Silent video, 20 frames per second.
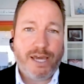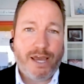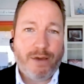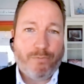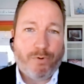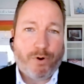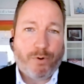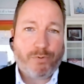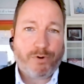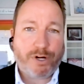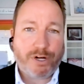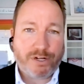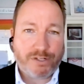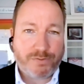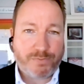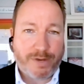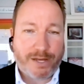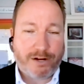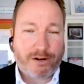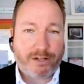and what we're
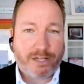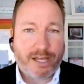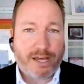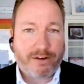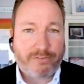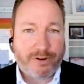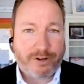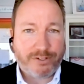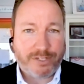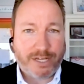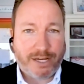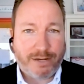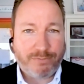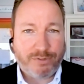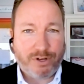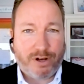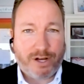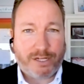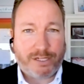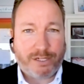going to spend a lot of our
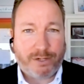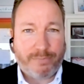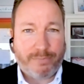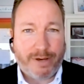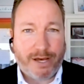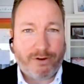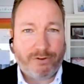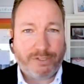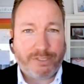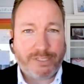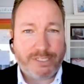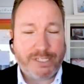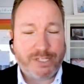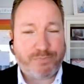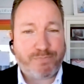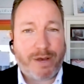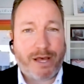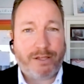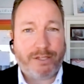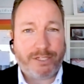time talking about
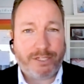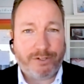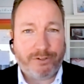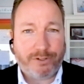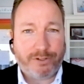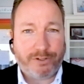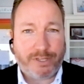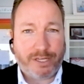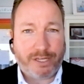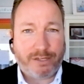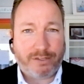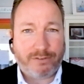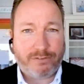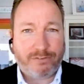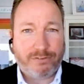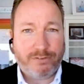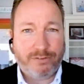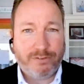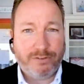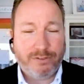is
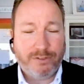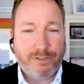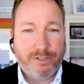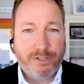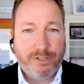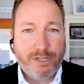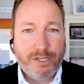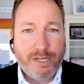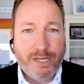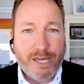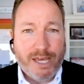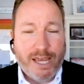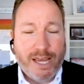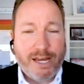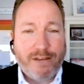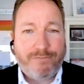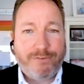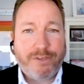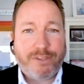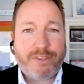polyurethanes. And
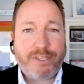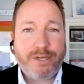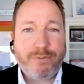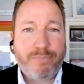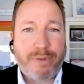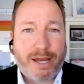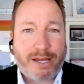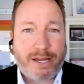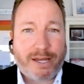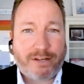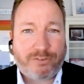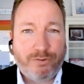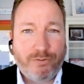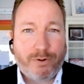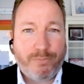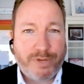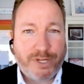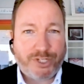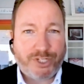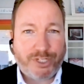if you think back
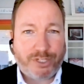to our